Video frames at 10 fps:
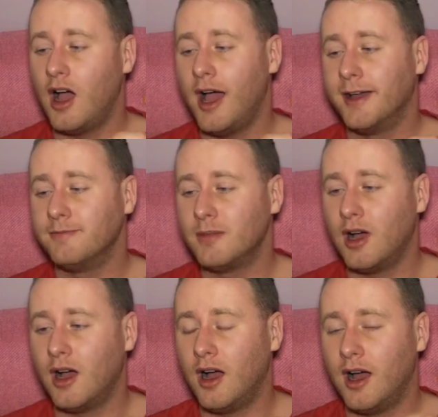
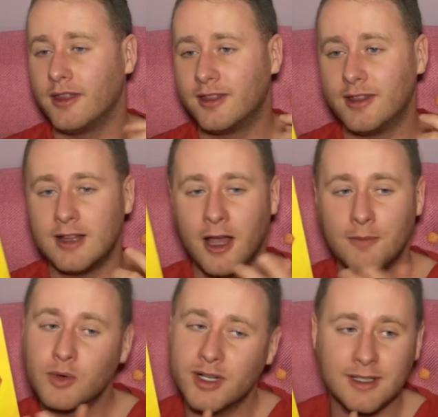
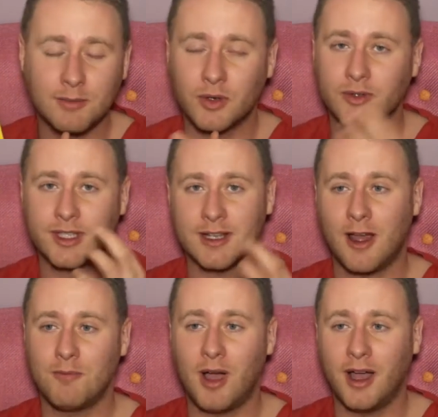Her principles in
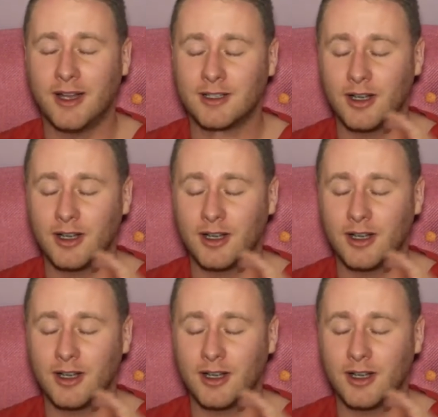her mind